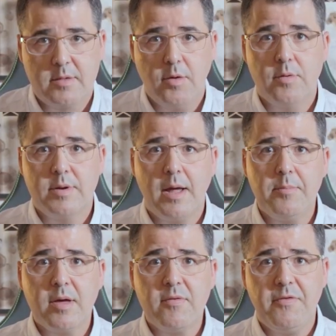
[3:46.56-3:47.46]
So
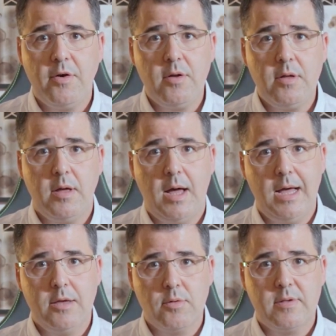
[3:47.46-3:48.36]
number four,
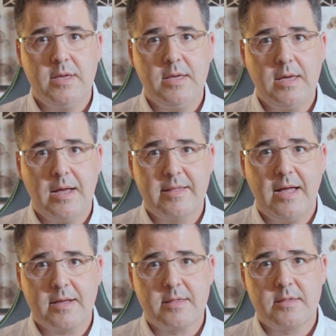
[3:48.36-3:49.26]
IoT
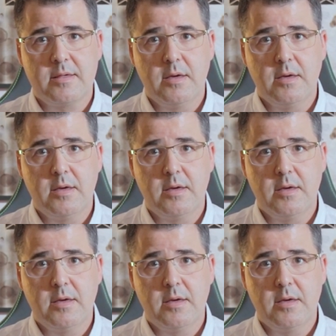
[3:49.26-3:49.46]
attacks.